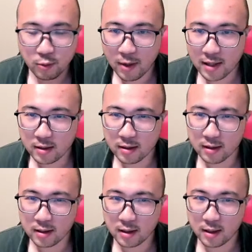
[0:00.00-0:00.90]
write
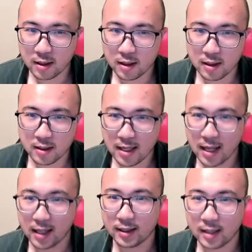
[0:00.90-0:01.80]
a
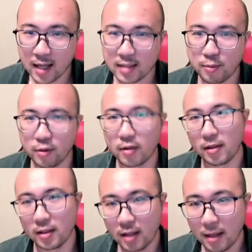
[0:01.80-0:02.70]
textbook
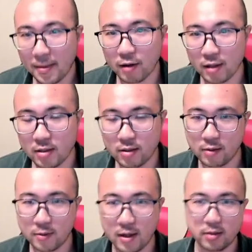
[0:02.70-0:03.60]
about it,
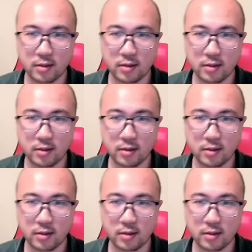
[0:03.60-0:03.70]
right?